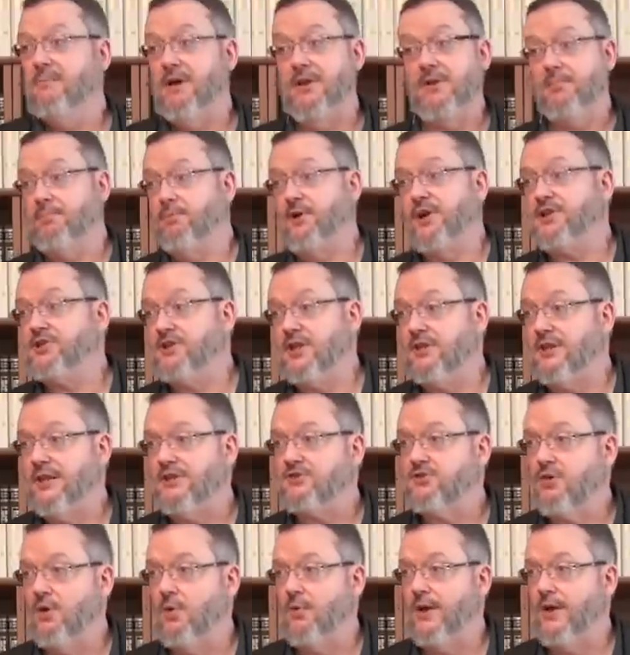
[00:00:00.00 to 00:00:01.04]
by the preaching
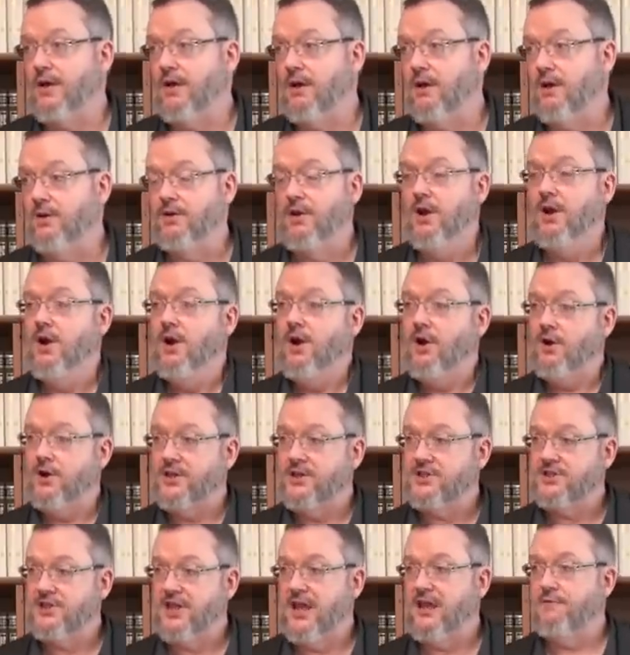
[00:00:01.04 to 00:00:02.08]
that's going on, or
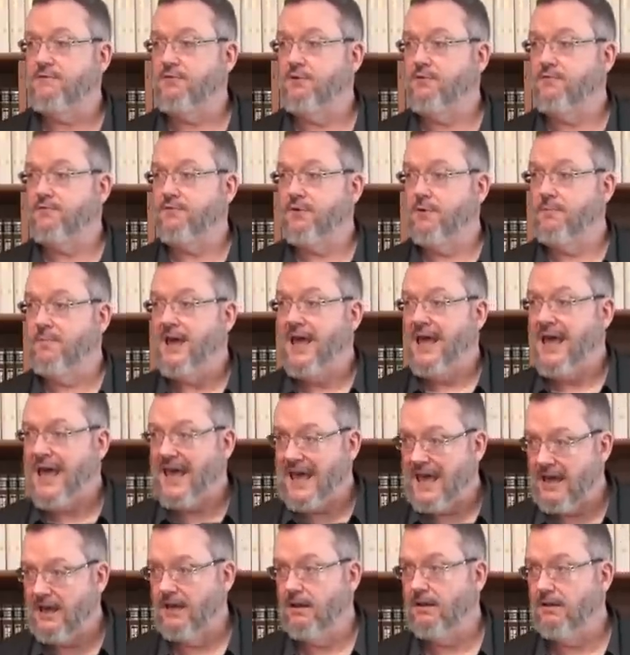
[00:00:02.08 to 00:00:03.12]
to save you from
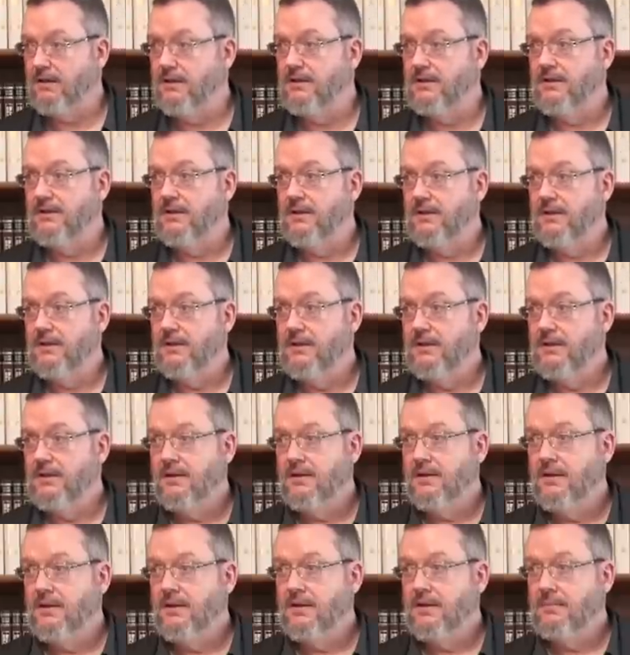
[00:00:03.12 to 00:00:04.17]
hell,
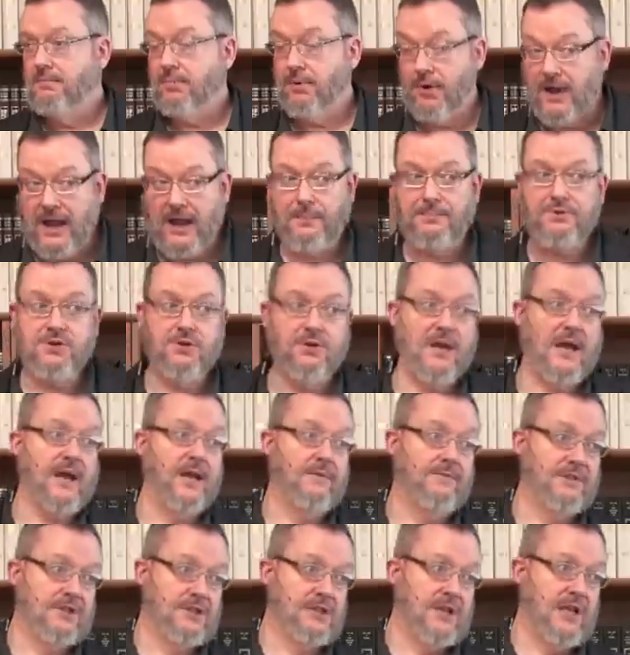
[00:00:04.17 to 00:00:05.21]
perhaps you're not
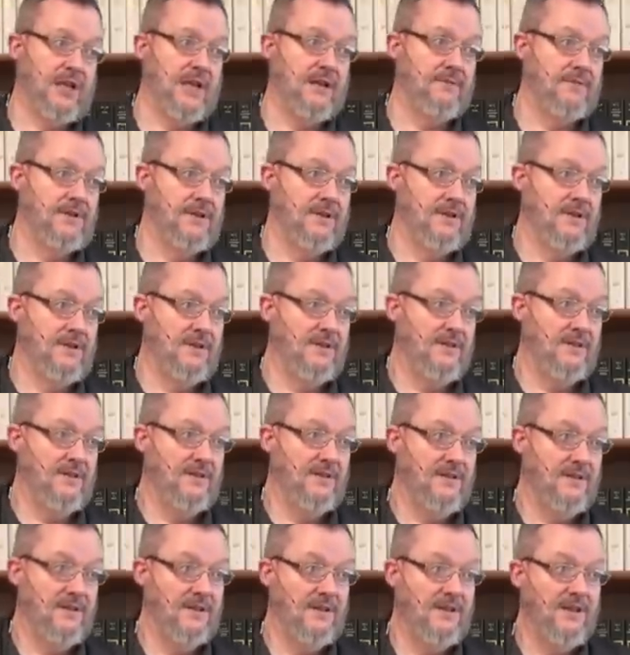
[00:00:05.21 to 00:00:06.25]
even saved
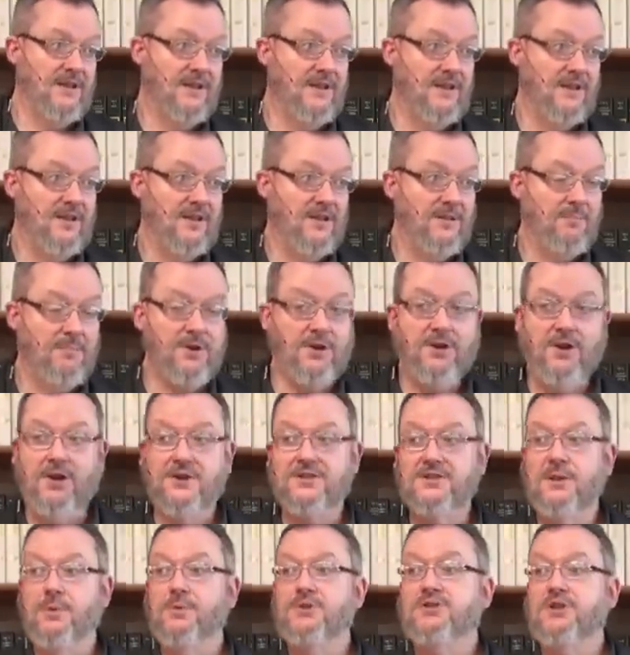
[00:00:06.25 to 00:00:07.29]

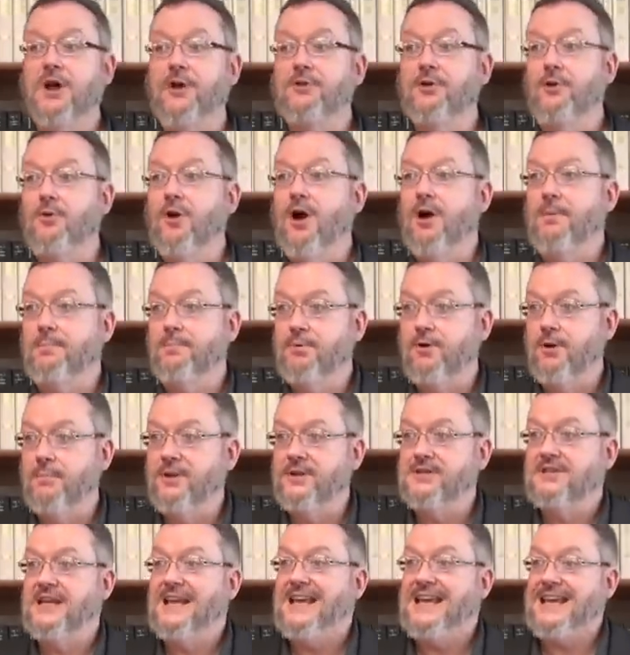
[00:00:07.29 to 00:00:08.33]
because it was on the wrong
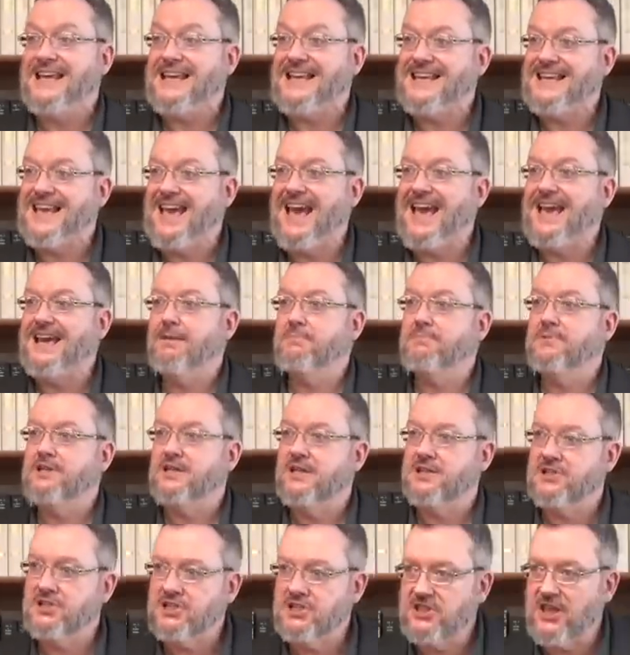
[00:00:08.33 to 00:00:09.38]
premise. He came
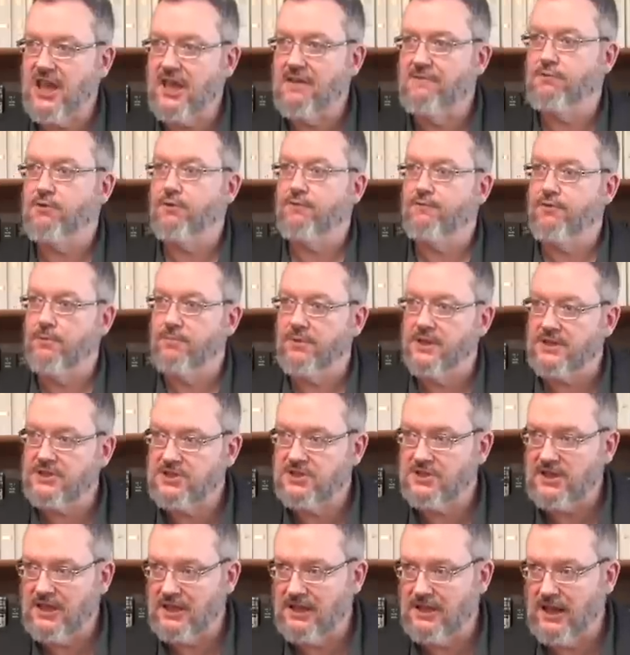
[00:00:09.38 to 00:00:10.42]
to save you from the
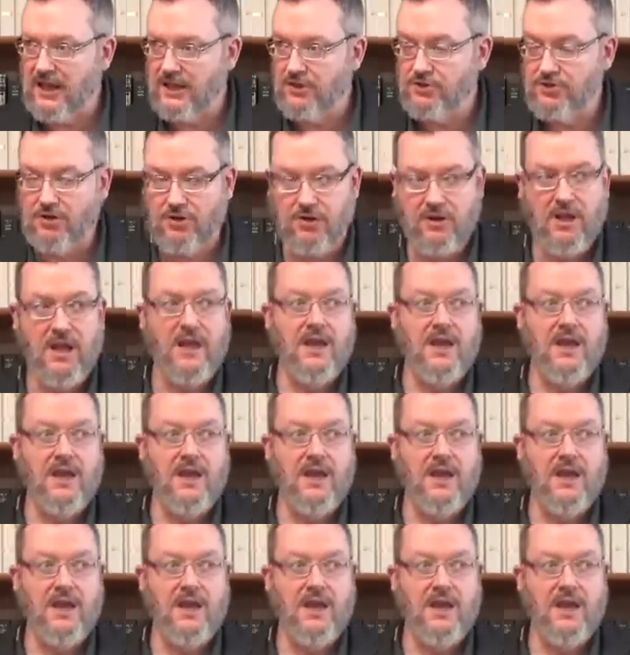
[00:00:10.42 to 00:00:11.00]
sin nature